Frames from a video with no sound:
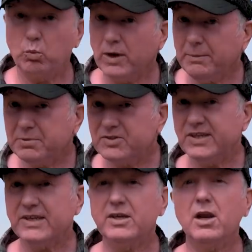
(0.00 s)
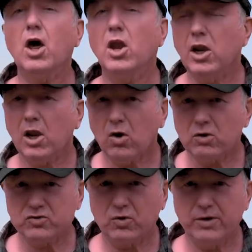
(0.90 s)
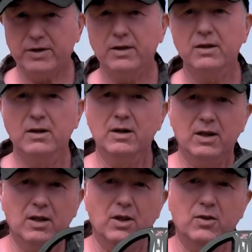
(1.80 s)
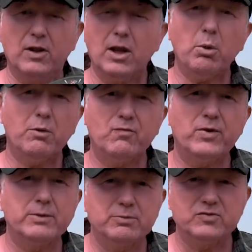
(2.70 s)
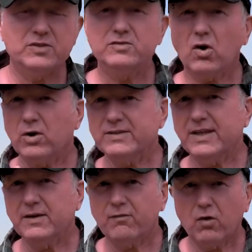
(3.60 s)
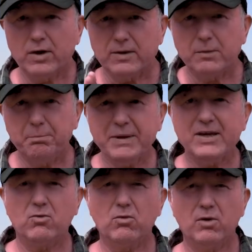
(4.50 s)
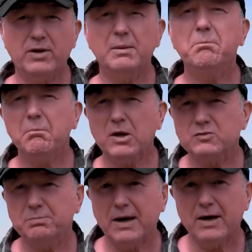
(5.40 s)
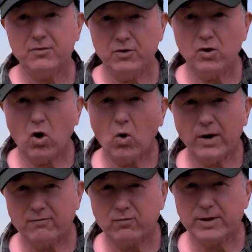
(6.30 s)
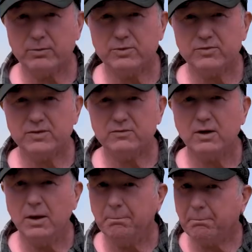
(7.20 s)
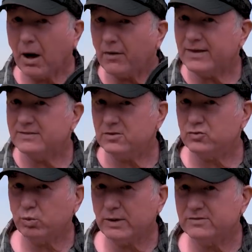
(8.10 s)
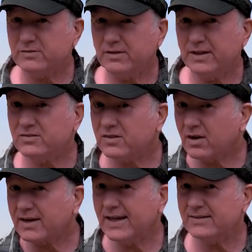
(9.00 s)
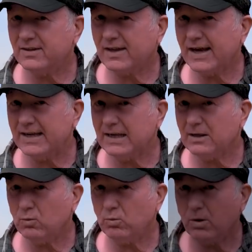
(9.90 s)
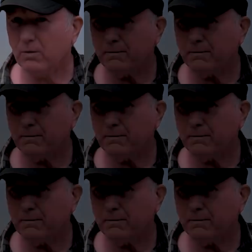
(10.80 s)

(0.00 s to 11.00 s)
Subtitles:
Well, in particular, large iron. The lower frequencies identify the bigger iron much better than the higher frequencies. But there's a twist to this, and I'll get to that in a little while.